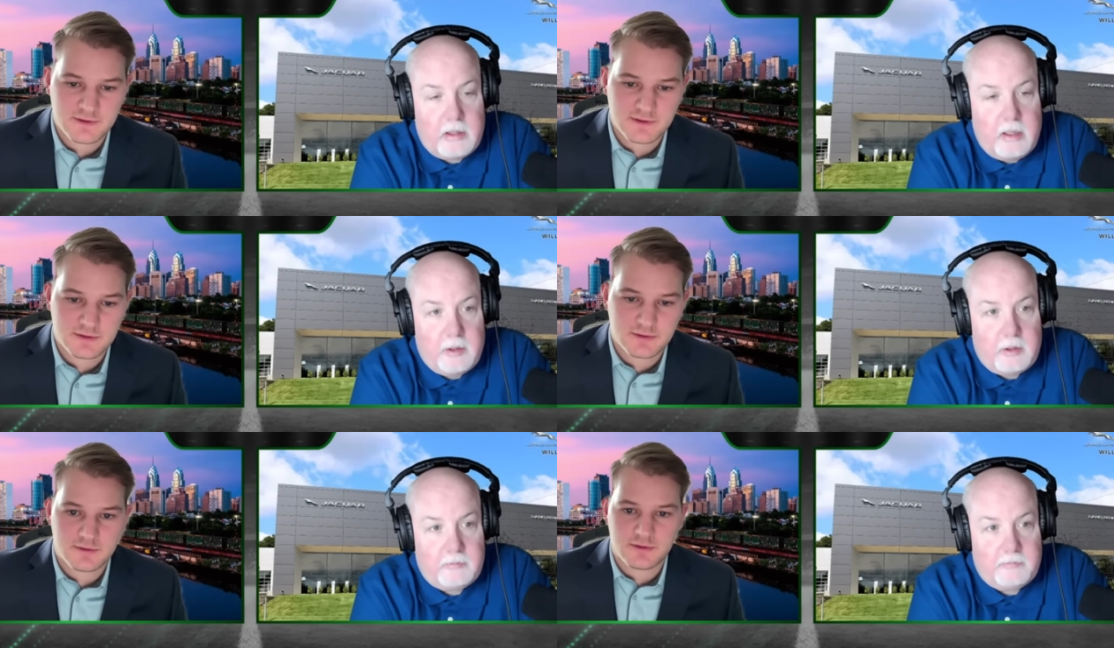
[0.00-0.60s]
Speaker 1: Domo.
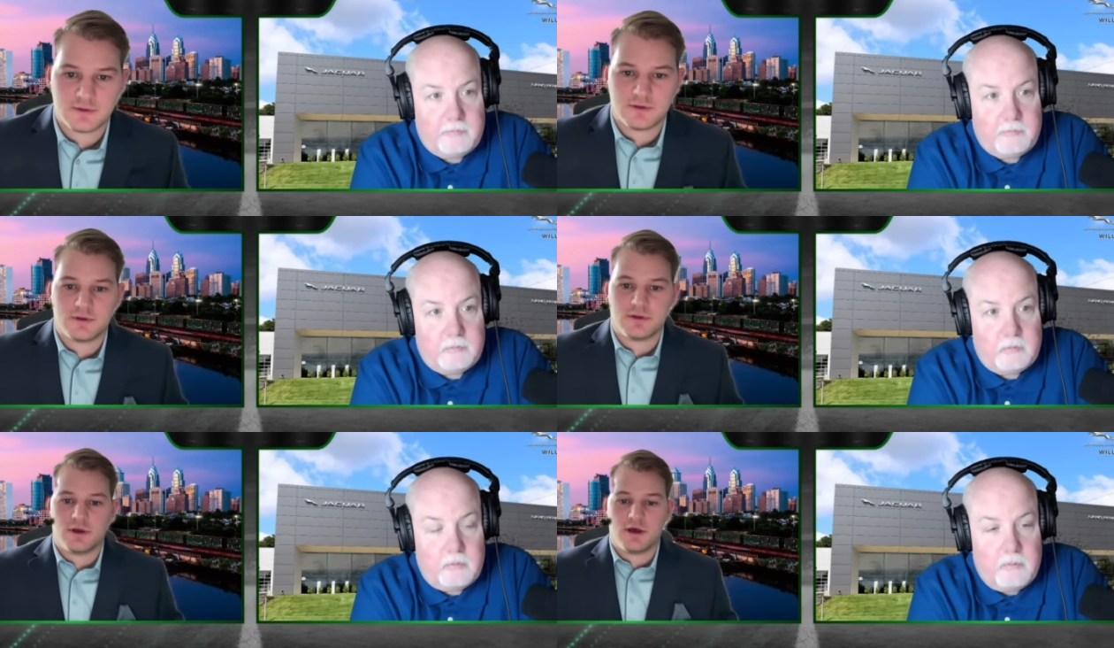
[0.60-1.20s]

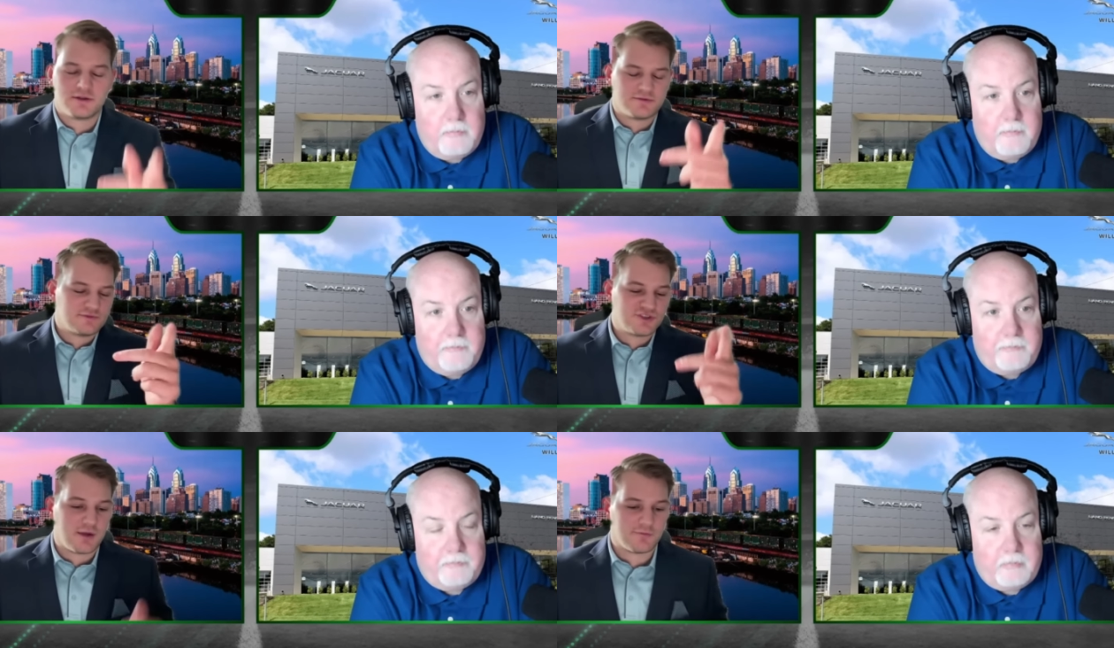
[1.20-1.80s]
Uh,
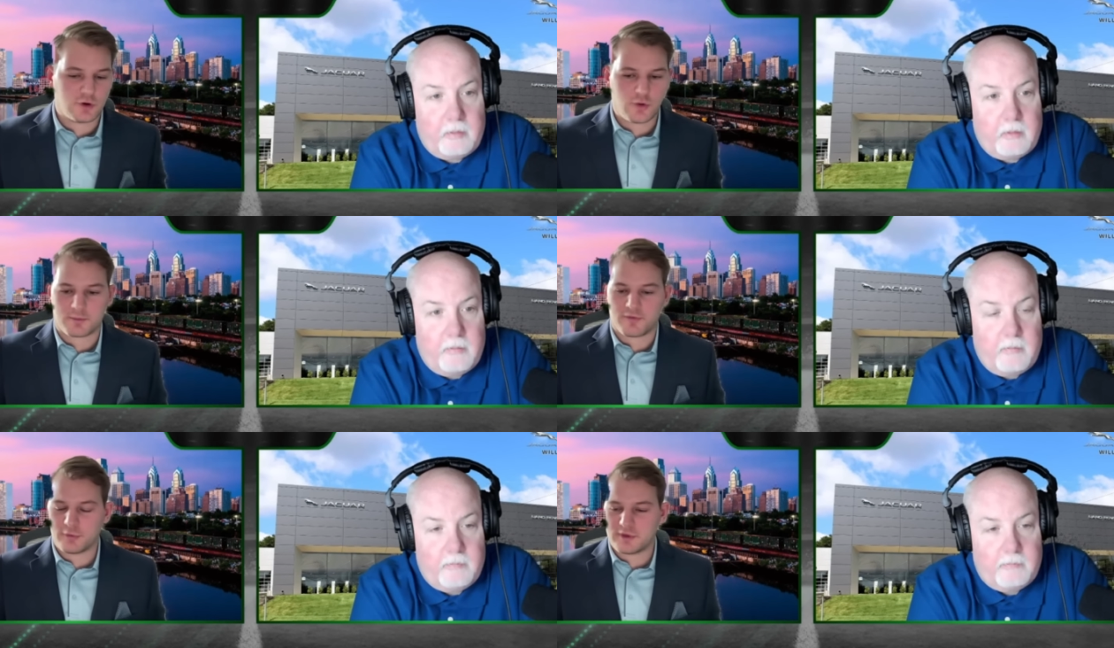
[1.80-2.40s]
John, real
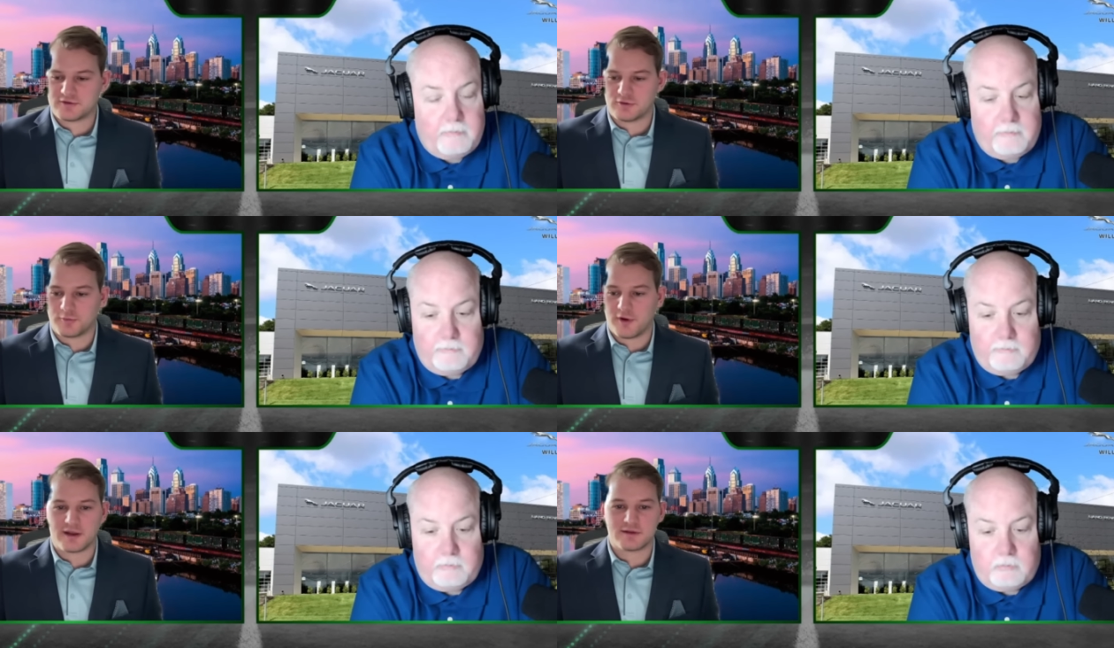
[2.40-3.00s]
quick before we get to a
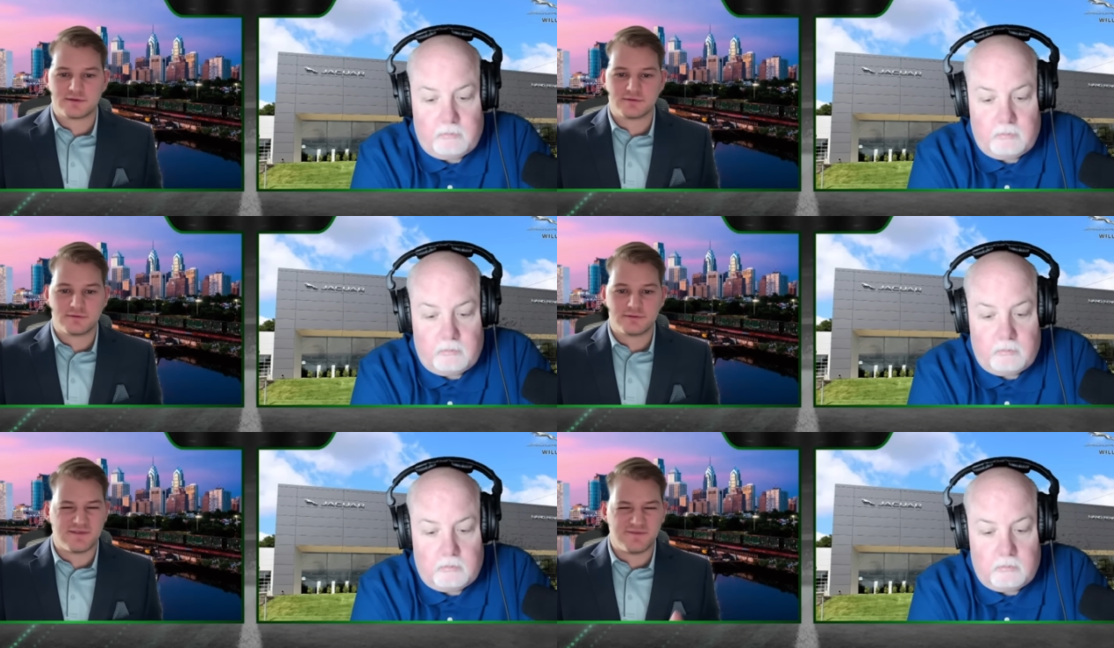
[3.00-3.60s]
break,
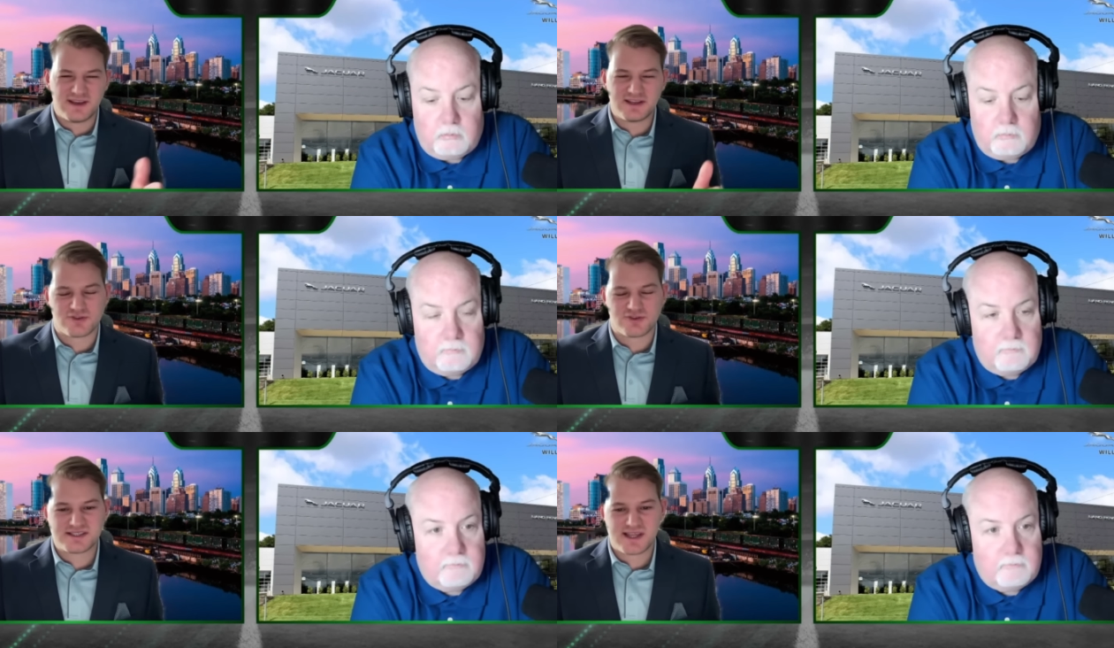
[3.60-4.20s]
did Vic
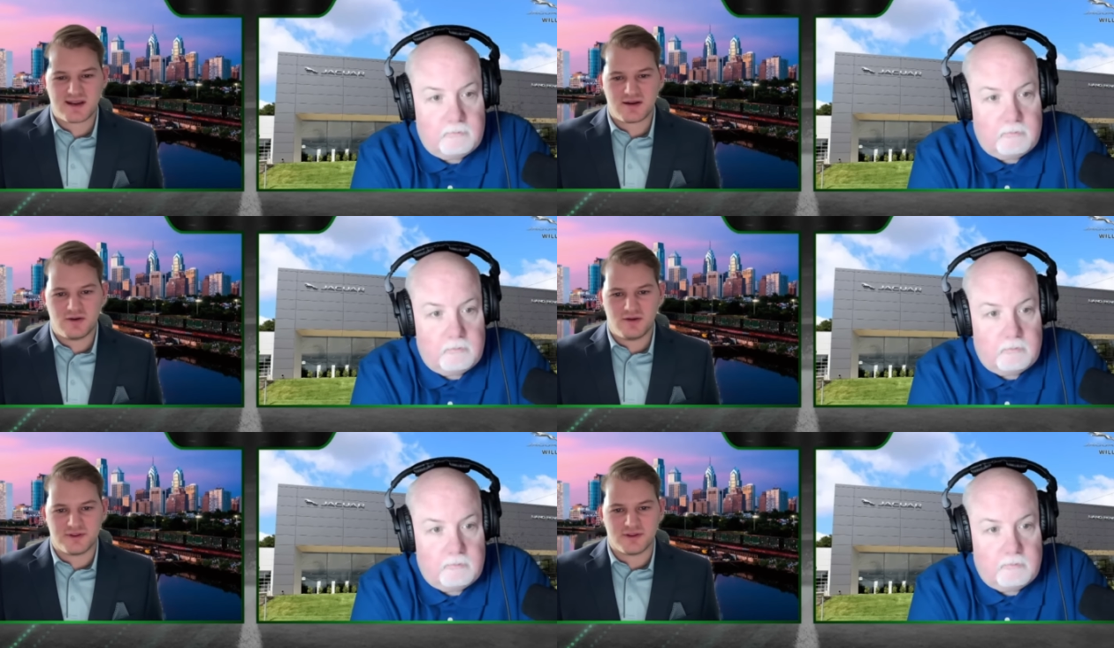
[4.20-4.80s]
address that at
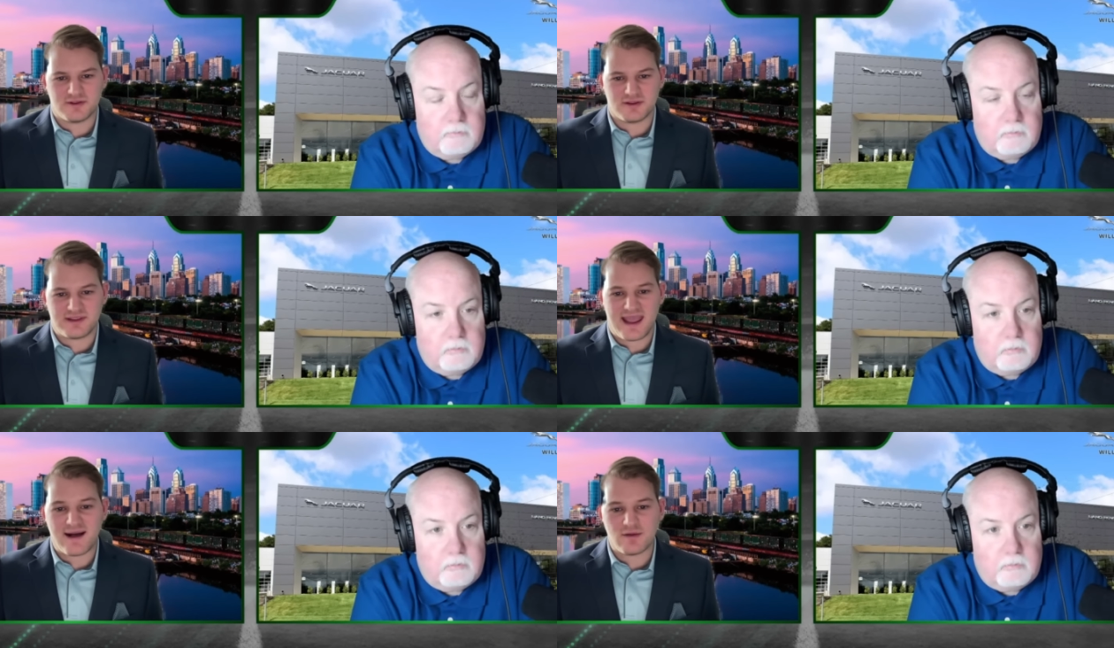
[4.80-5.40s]
all? The the
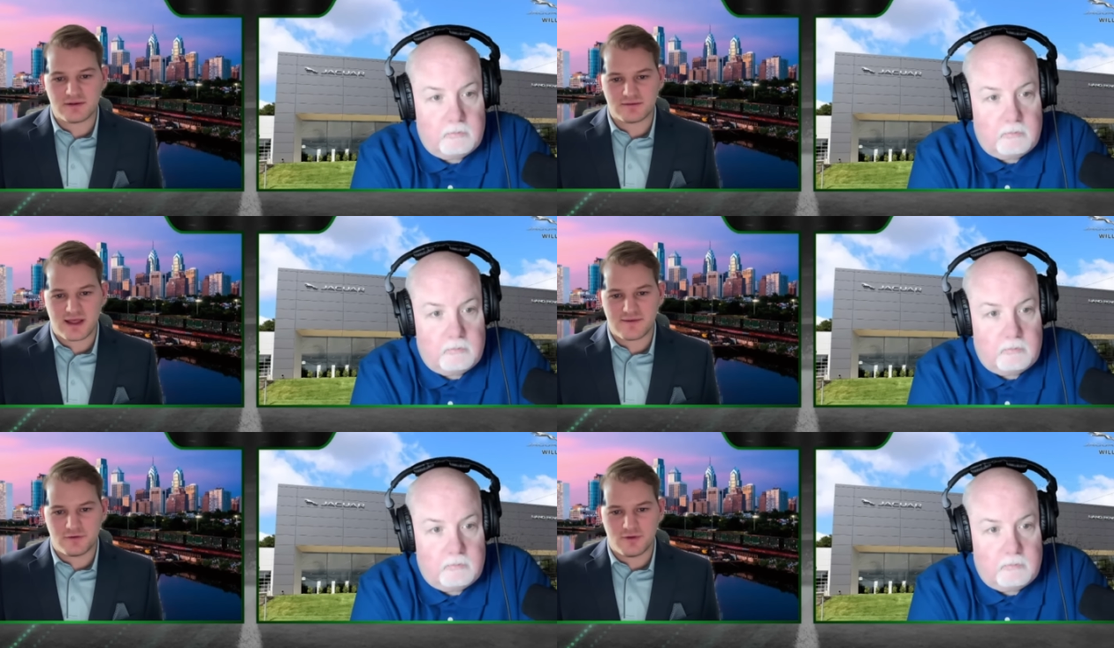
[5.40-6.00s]
talent
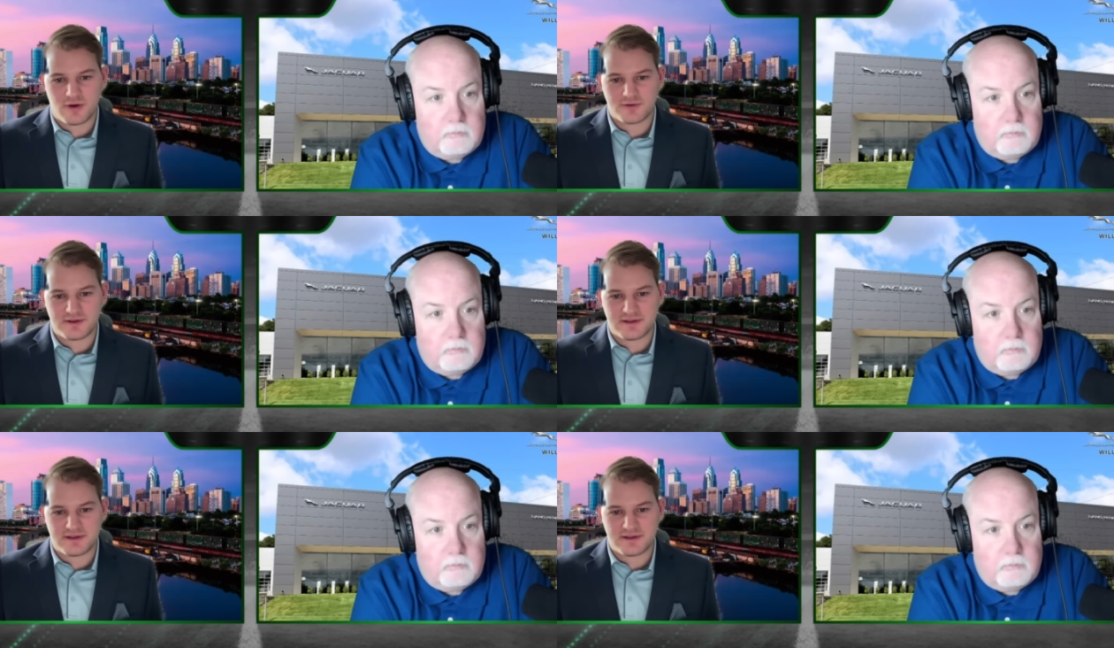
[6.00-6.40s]
level on the